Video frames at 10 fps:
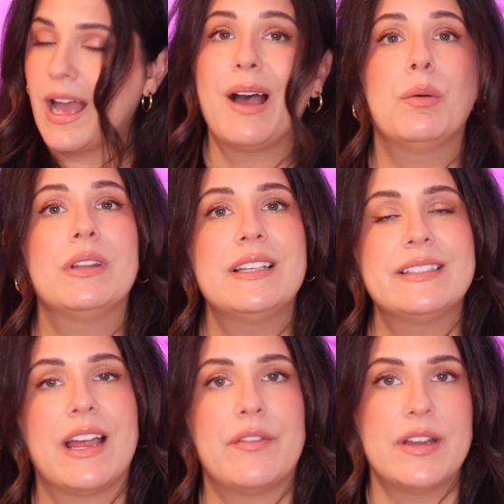I will
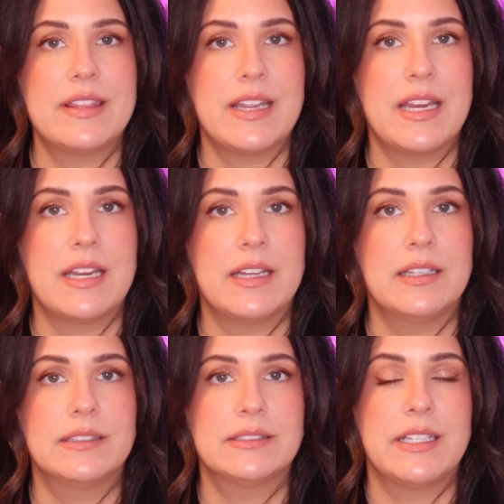list
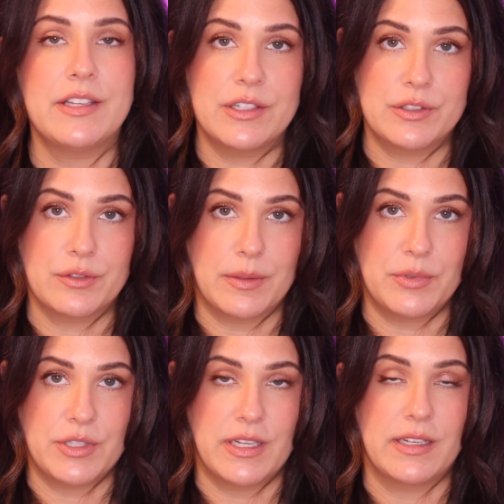everything in the
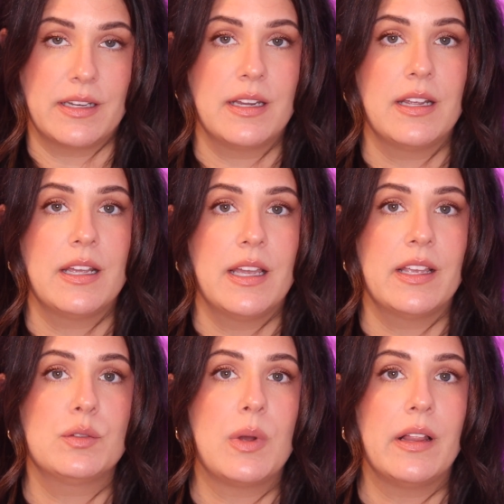description
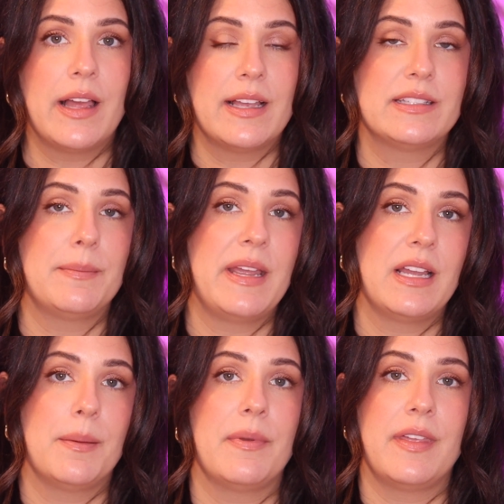as well as the
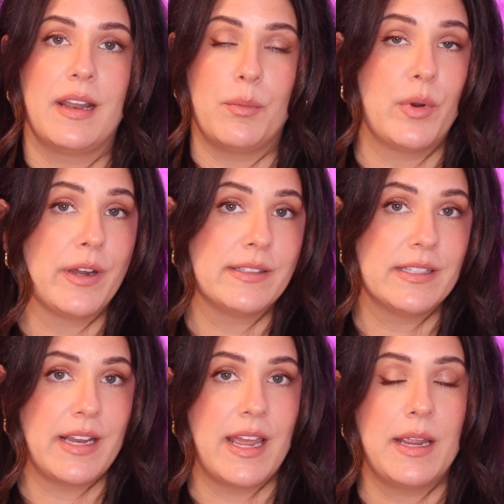makeup that I'm wearing
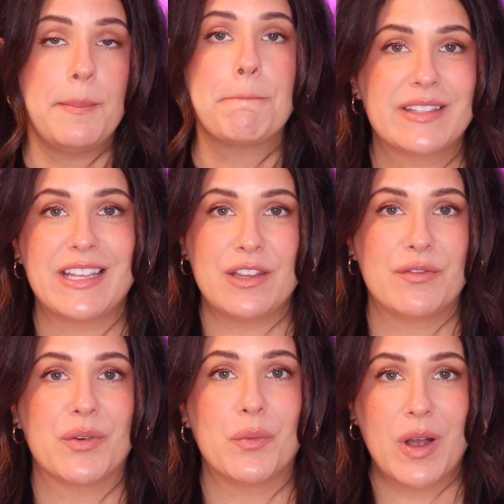today. Thank you
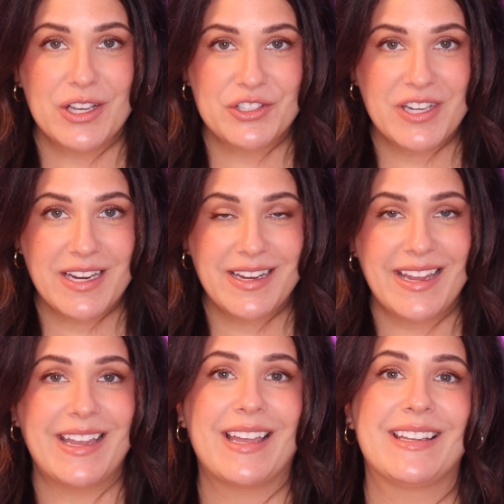for watching,
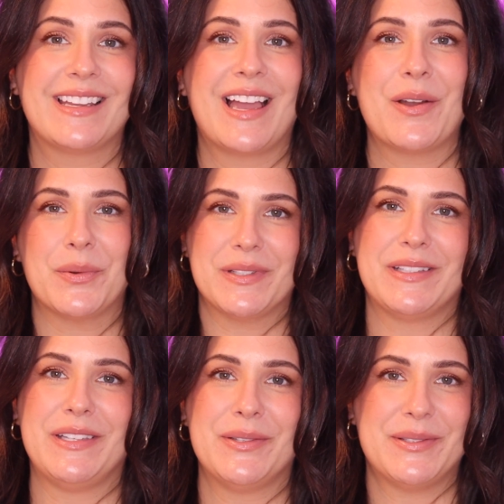and I will
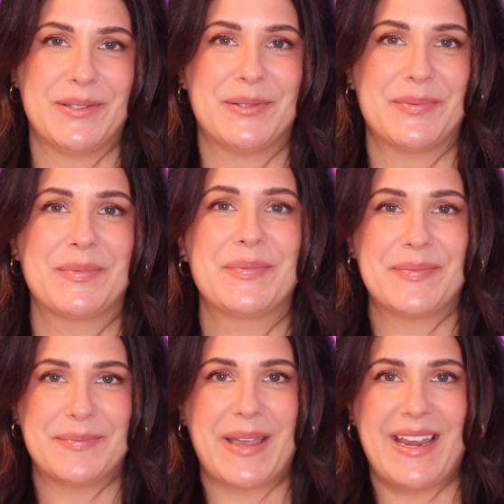see you soon.
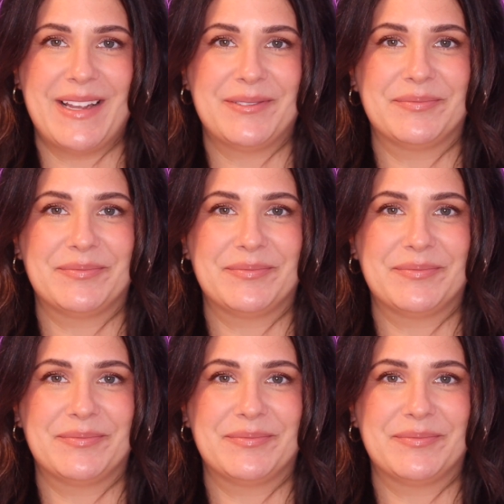Bye.